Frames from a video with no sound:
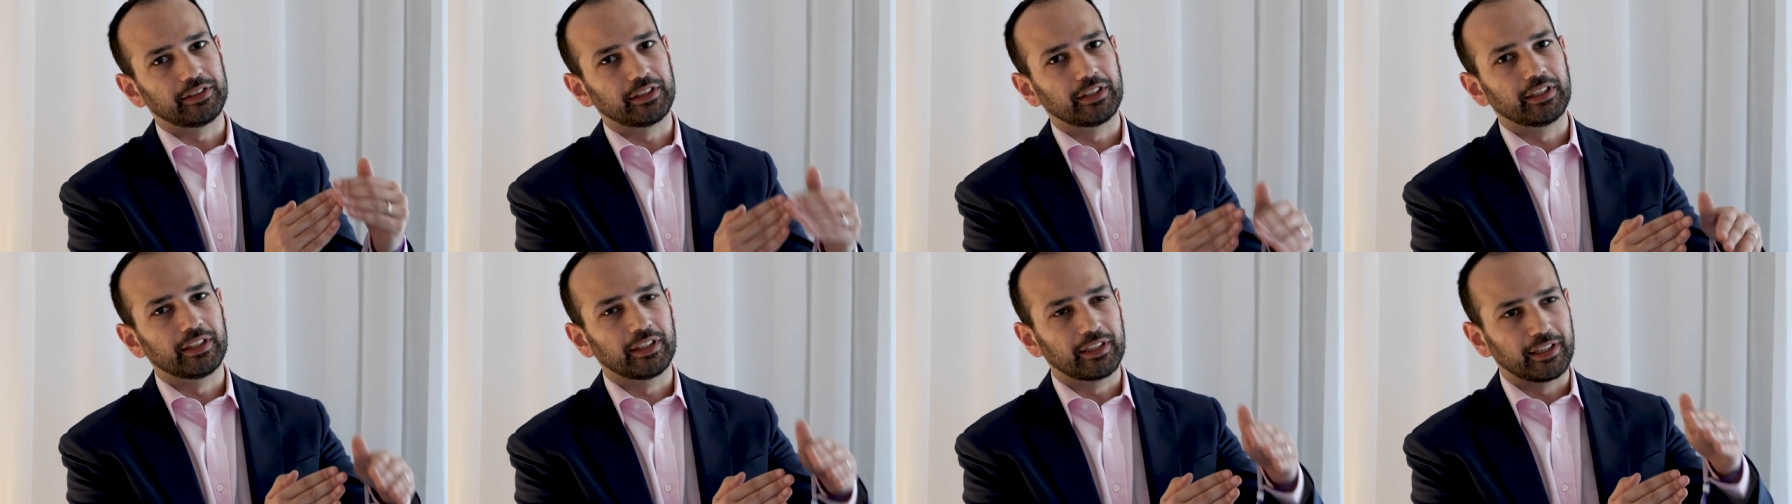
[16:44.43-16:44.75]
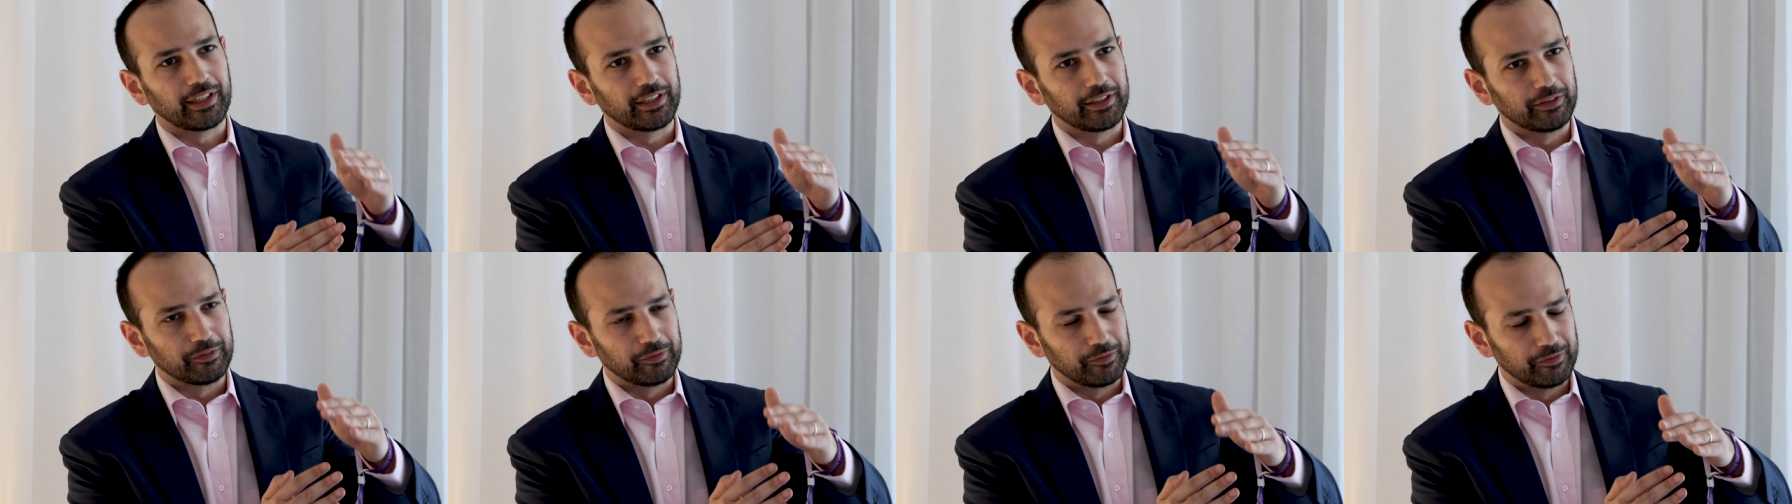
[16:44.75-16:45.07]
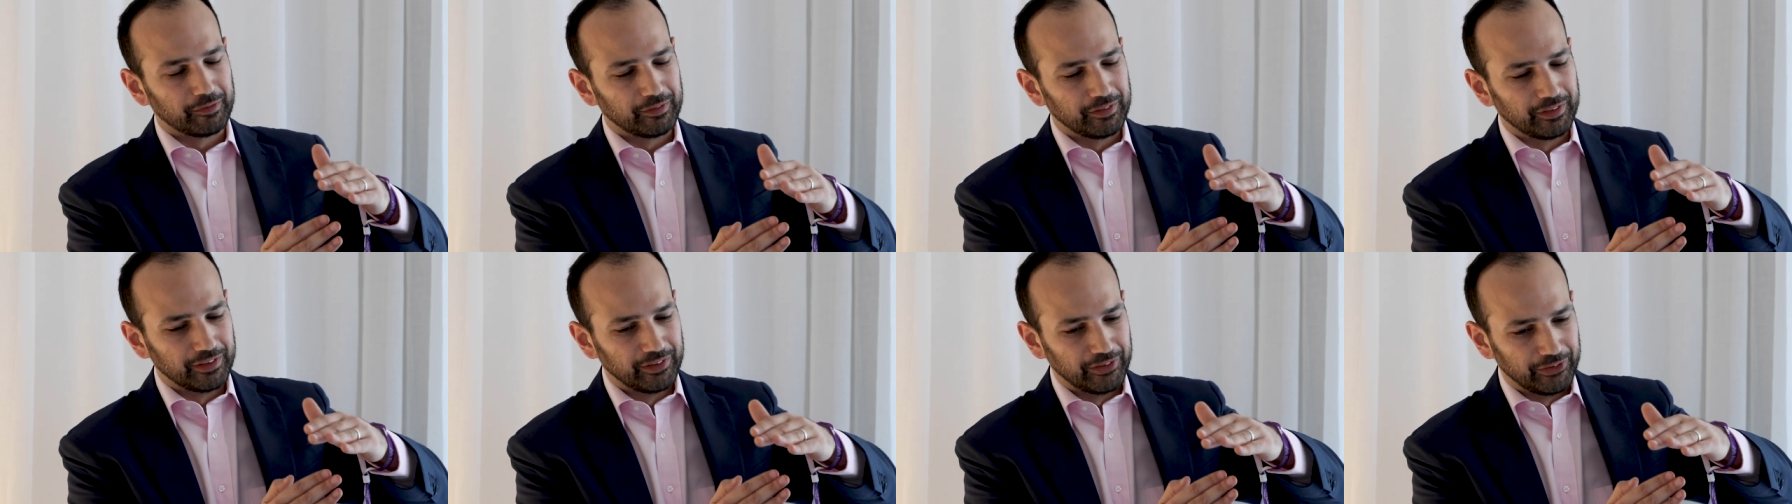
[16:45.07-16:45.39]
you can kind
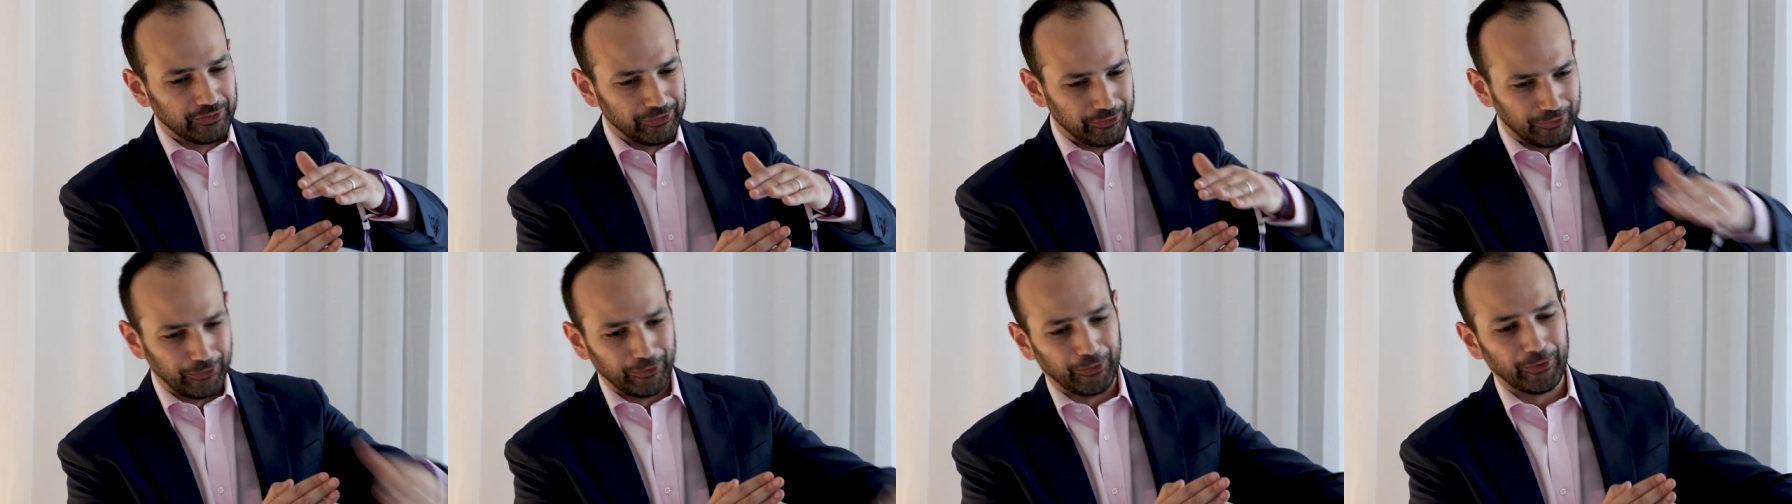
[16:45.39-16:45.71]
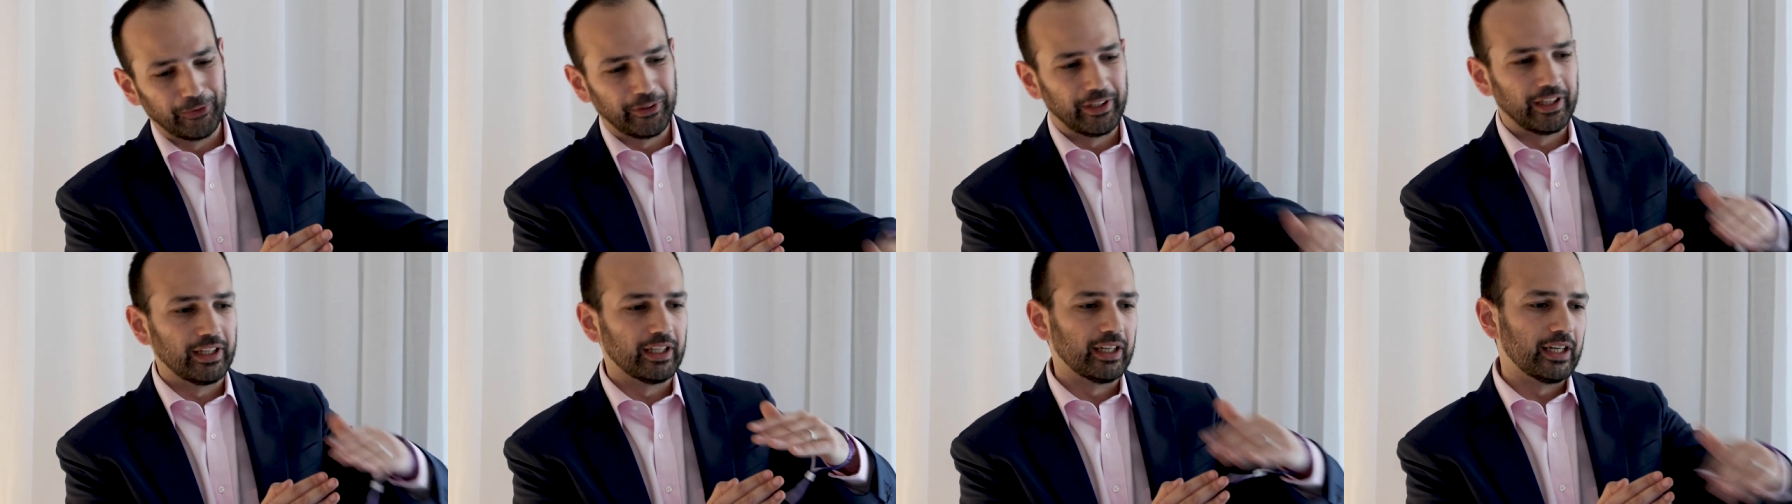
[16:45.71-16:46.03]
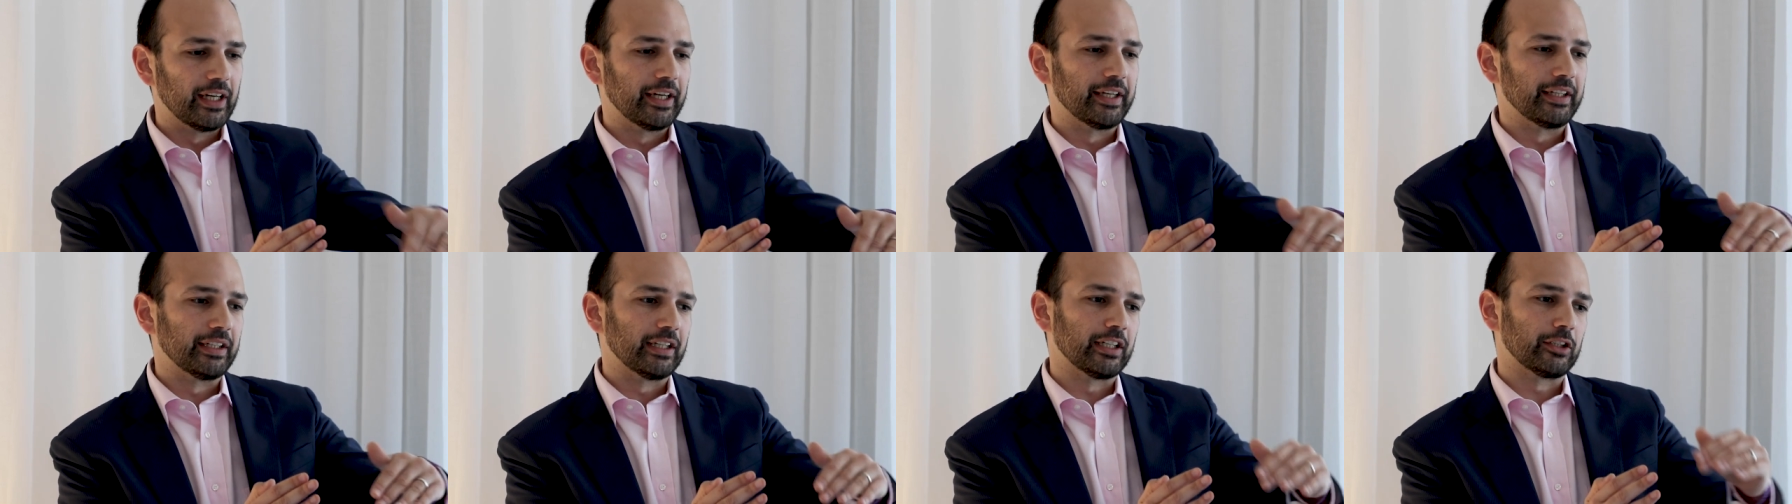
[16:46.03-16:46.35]
of draw the
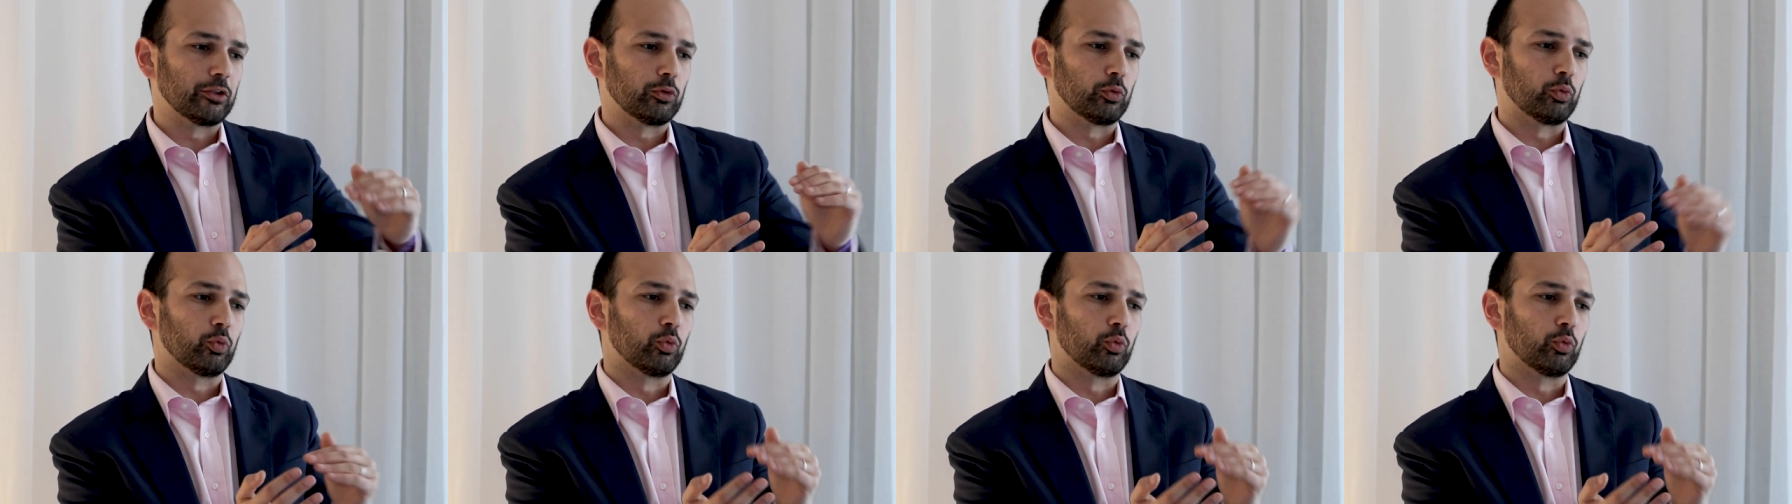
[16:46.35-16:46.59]
line at